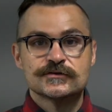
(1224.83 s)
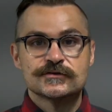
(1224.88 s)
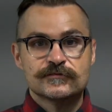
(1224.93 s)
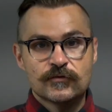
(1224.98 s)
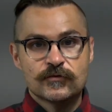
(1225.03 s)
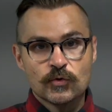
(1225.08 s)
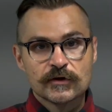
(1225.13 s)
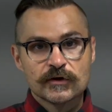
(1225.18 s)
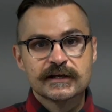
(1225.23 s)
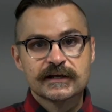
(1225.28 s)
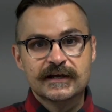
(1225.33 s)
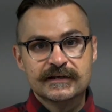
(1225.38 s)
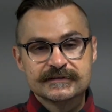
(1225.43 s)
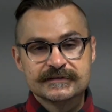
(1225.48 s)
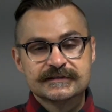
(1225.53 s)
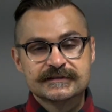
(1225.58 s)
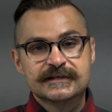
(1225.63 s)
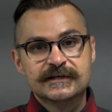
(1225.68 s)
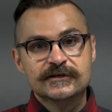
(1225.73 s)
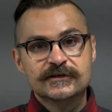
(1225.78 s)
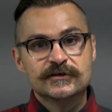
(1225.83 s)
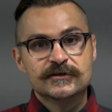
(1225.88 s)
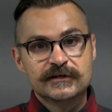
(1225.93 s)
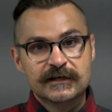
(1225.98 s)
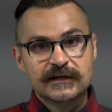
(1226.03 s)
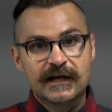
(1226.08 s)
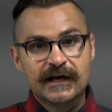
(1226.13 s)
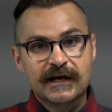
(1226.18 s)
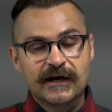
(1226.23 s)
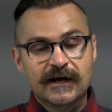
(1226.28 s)
4K is here
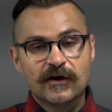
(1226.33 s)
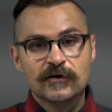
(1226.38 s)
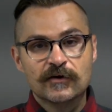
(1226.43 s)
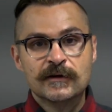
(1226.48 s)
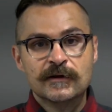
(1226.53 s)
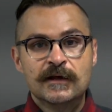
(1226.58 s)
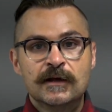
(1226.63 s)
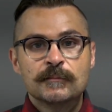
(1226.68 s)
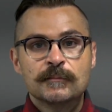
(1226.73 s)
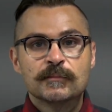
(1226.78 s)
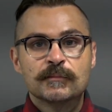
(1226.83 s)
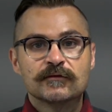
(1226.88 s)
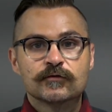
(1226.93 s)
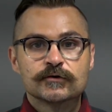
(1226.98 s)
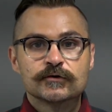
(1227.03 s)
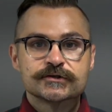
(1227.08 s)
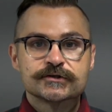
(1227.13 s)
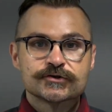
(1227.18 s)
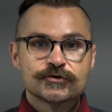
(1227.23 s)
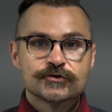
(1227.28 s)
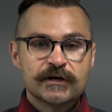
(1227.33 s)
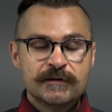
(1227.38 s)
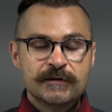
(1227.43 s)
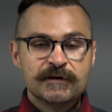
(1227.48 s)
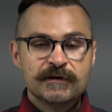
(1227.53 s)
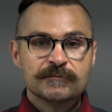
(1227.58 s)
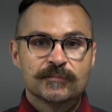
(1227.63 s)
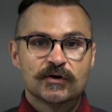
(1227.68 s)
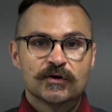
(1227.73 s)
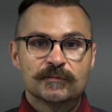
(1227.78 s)
now, but for
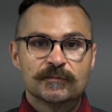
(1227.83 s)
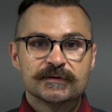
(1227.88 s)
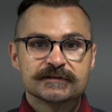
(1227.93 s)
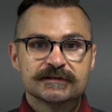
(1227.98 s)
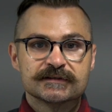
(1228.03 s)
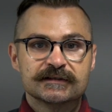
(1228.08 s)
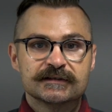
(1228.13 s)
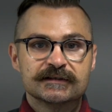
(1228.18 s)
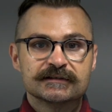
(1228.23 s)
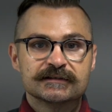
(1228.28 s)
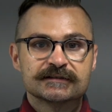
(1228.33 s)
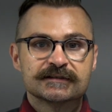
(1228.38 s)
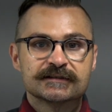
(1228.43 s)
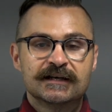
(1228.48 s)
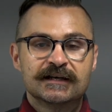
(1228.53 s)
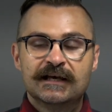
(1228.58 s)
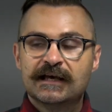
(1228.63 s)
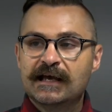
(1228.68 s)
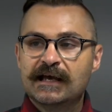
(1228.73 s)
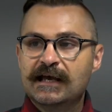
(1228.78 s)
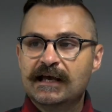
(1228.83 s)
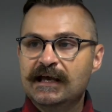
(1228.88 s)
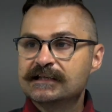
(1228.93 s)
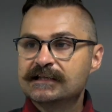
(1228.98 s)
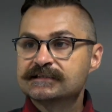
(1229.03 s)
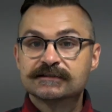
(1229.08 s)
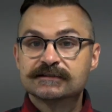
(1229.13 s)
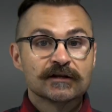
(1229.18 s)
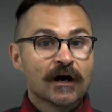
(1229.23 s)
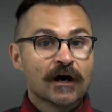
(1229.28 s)
streaming purposes,
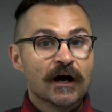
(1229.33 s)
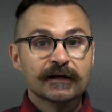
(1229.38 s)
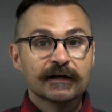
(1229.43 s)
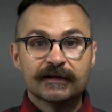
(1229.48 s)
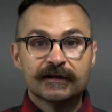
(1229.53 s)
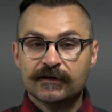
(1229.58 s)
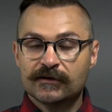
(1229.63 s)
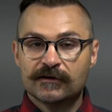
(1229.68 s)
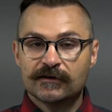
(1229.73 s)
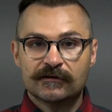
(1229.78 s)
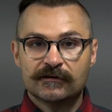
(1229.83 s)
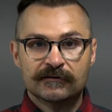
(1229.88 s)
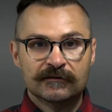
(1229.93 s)
it's not here.